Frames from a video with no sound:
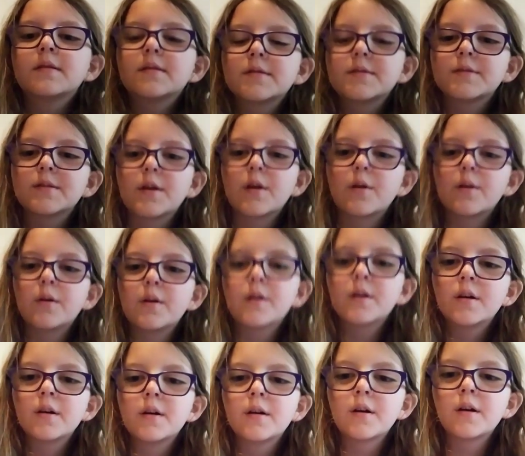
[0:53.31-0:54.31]
So,
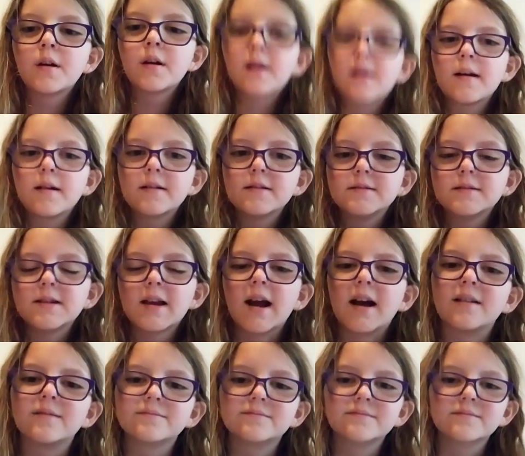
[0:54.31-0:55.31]
yeah,
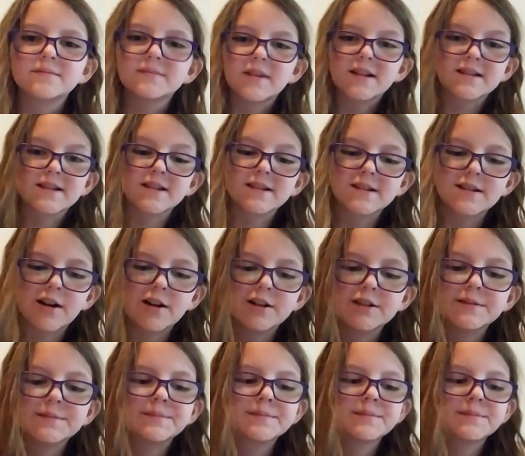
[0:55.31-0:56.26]
let's get started.